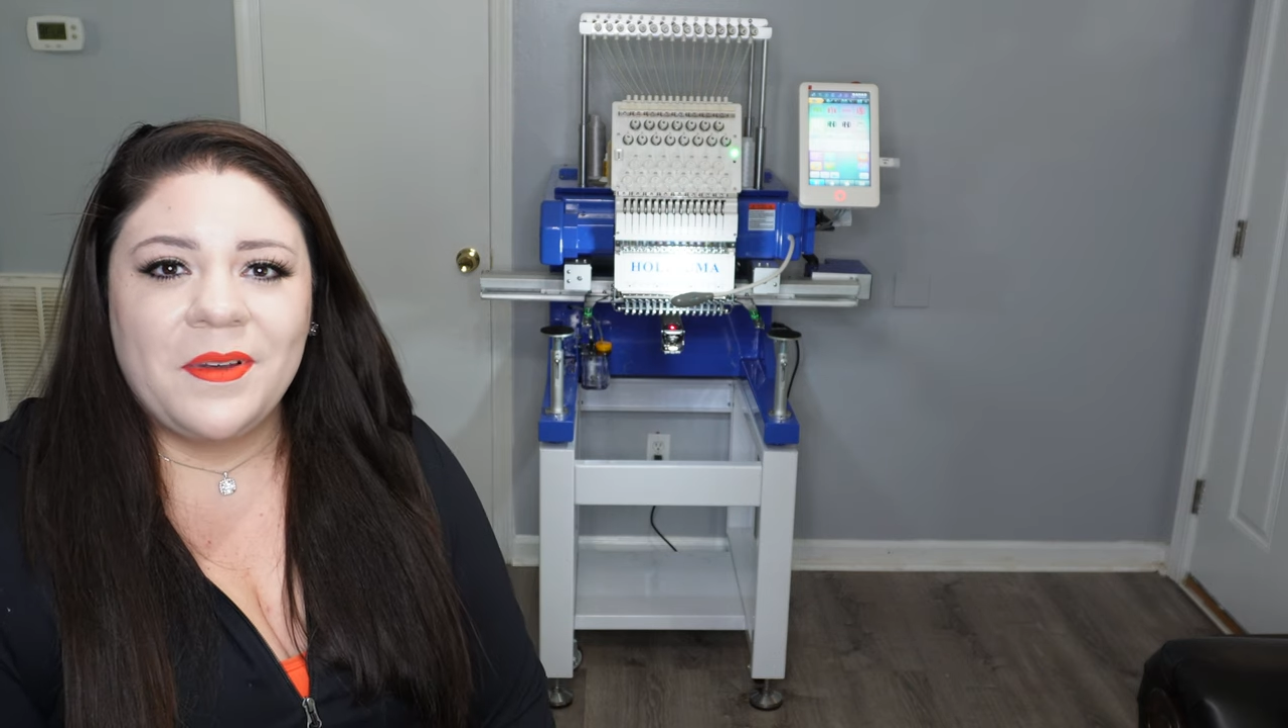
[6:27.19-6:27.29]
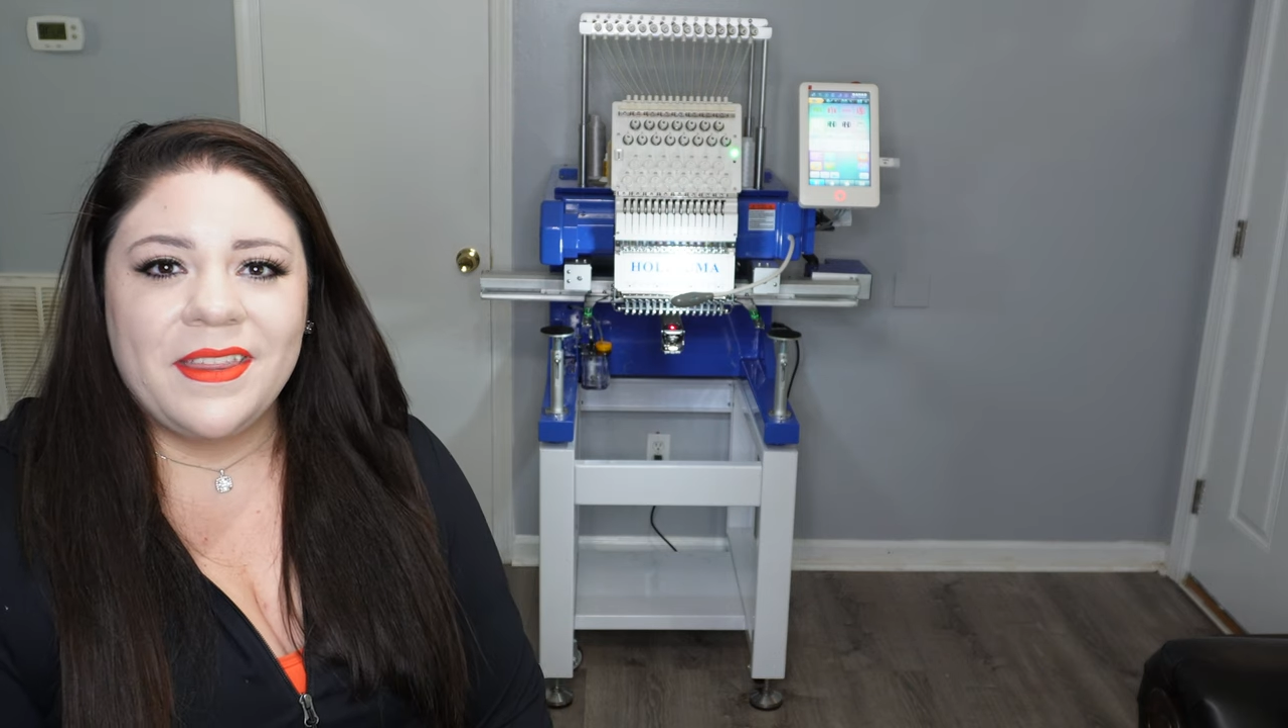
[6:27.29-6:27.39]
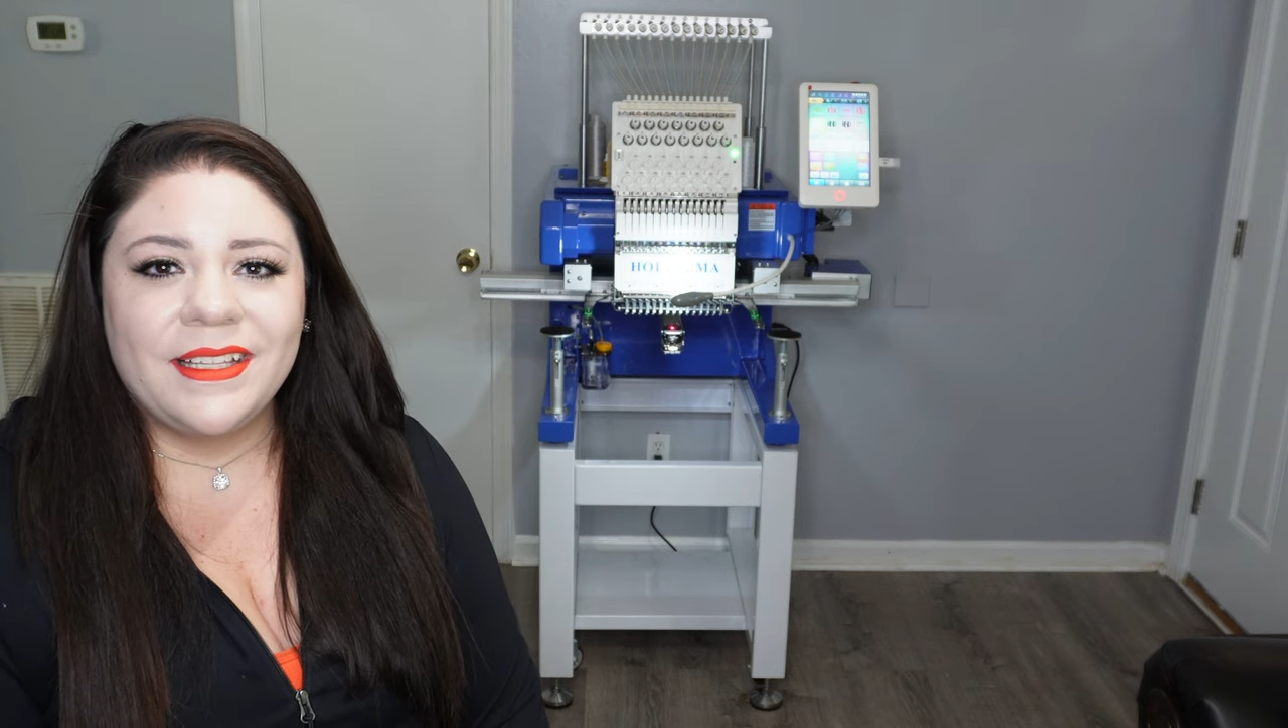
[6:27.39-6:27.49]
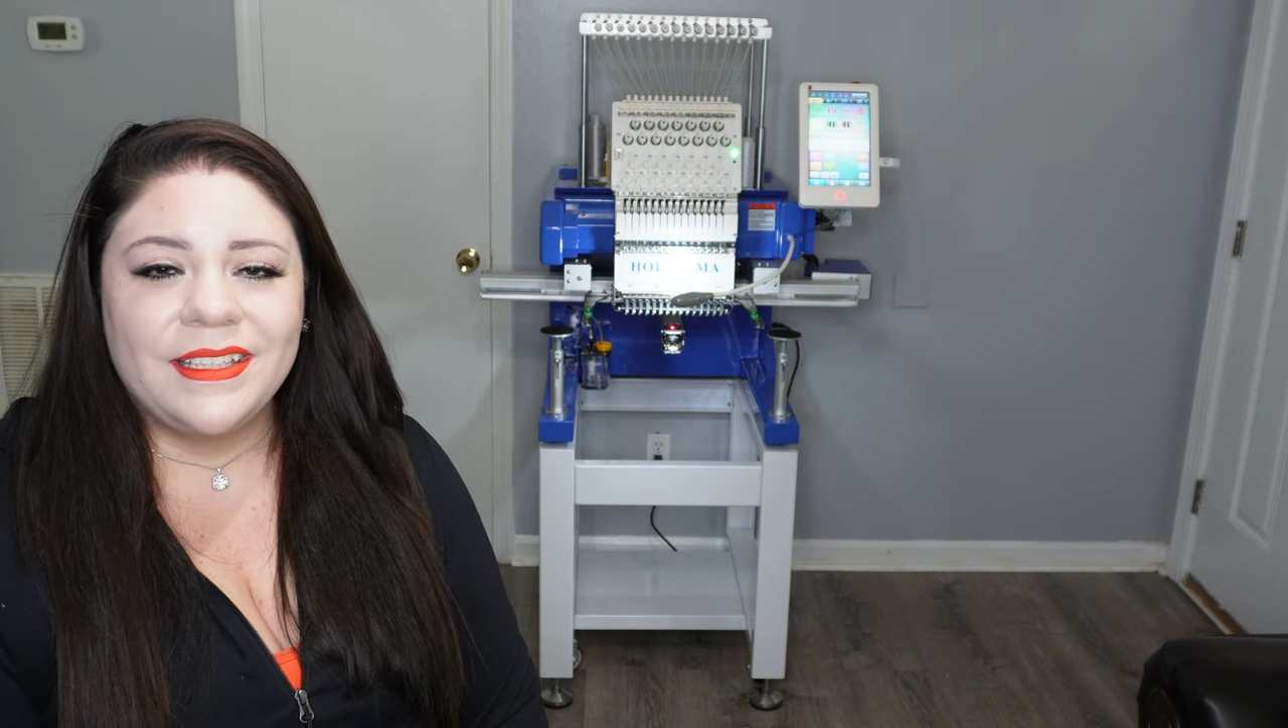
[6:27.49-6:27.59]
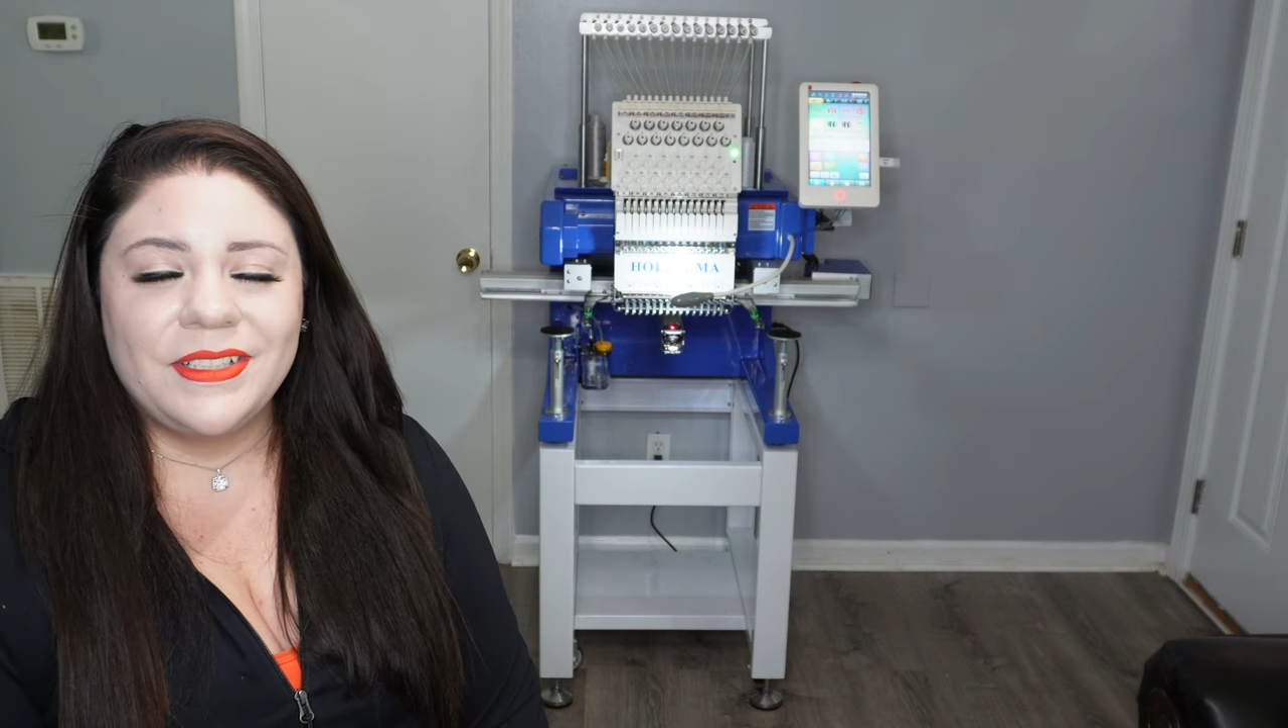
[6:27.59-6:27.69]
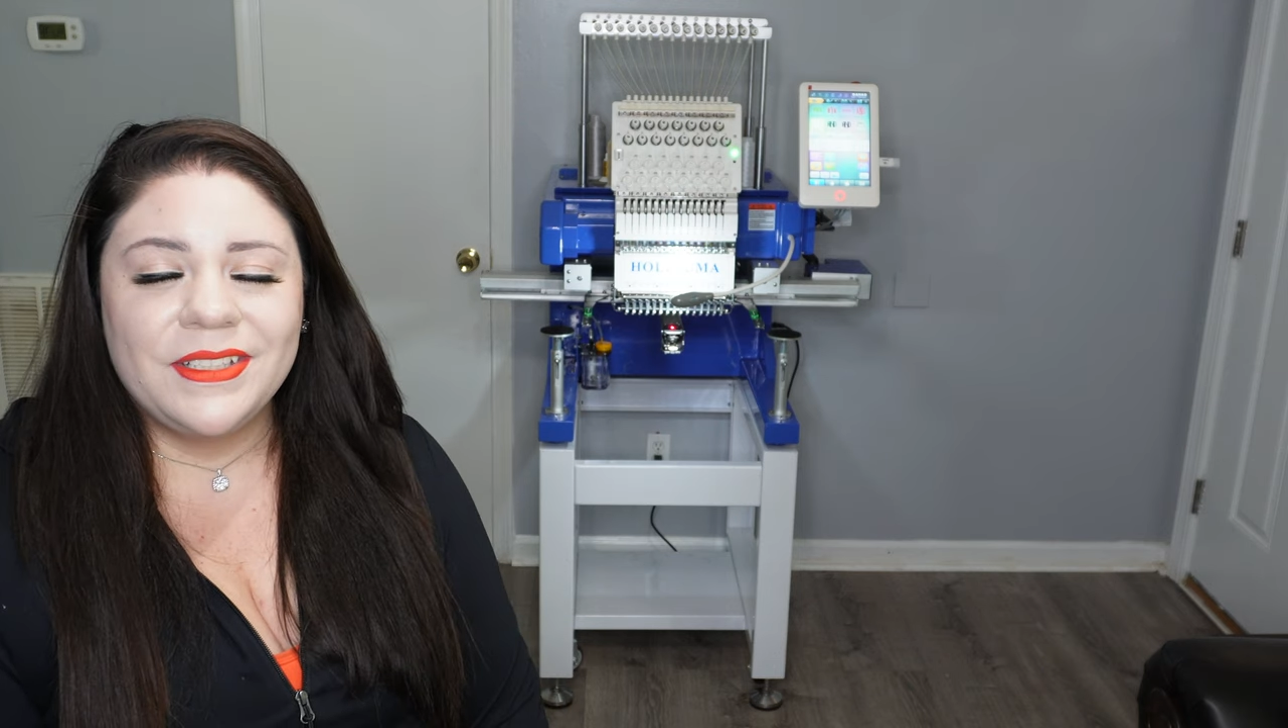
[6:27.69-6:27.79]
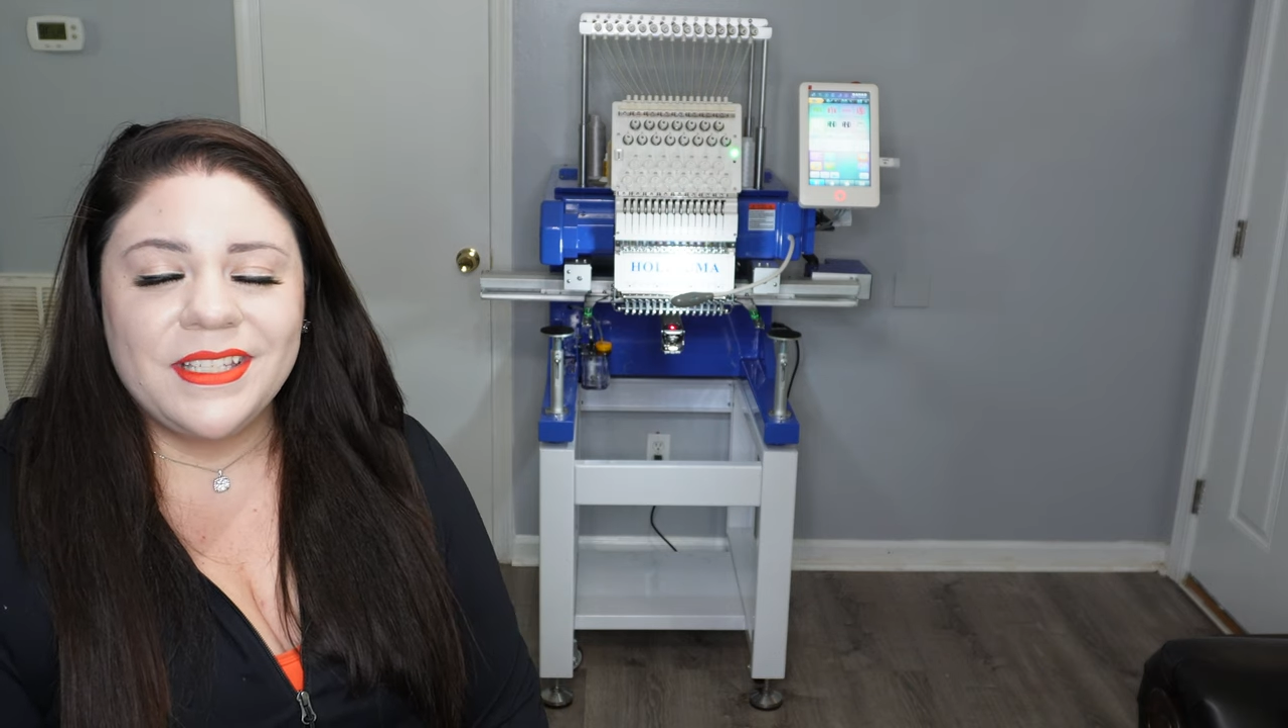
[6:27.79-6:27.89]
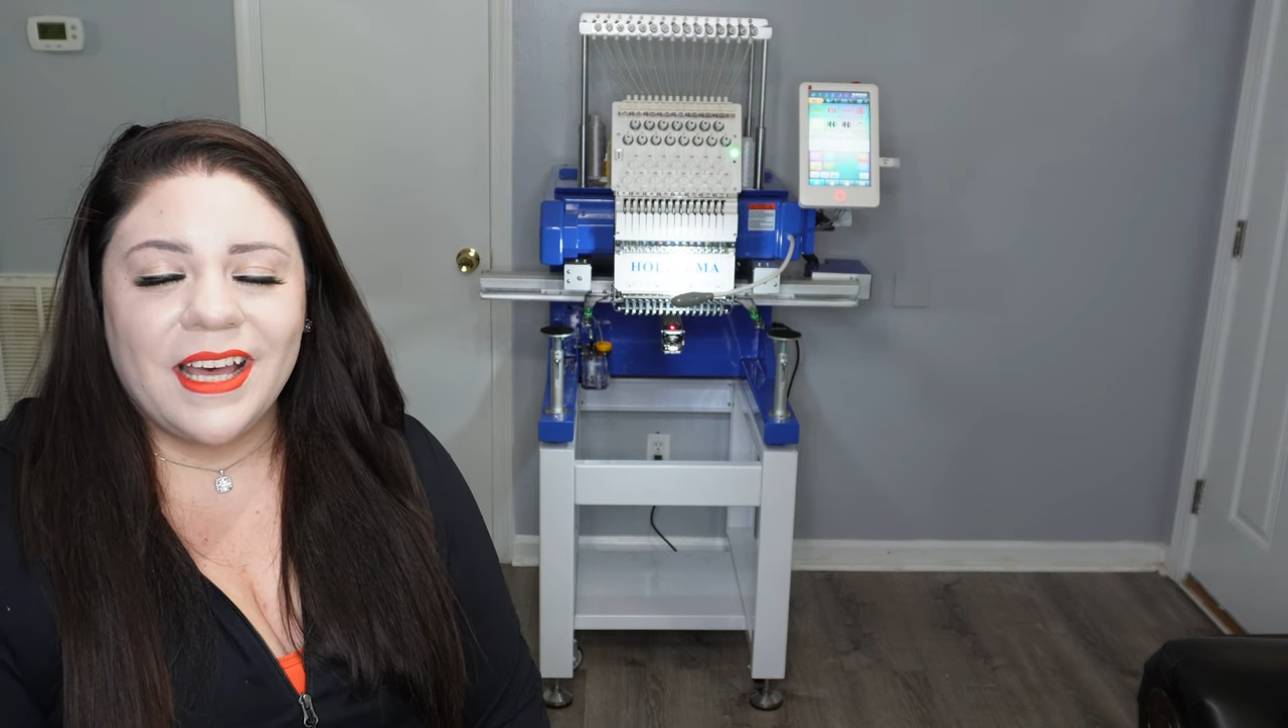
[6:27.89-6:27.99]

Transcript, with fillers: with a little